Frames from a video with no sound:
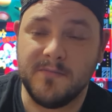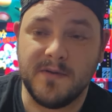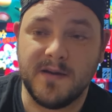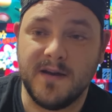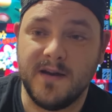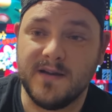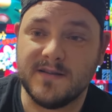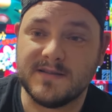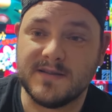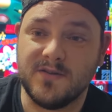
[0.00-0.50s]

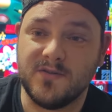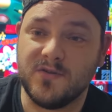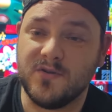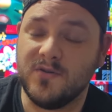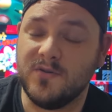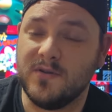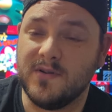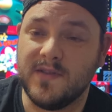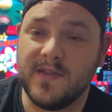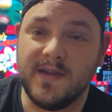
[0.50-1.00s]
cards. How
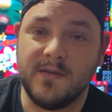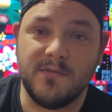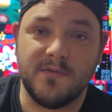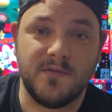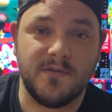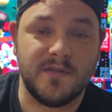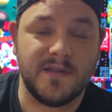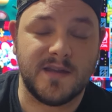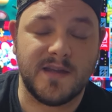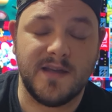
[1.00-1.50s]
cool are they with
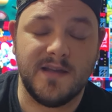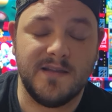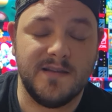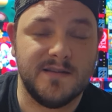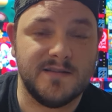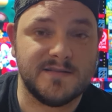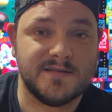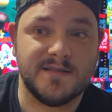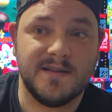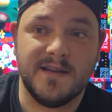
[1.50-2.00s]
all the
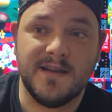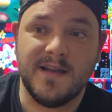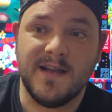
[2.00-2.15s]
colours?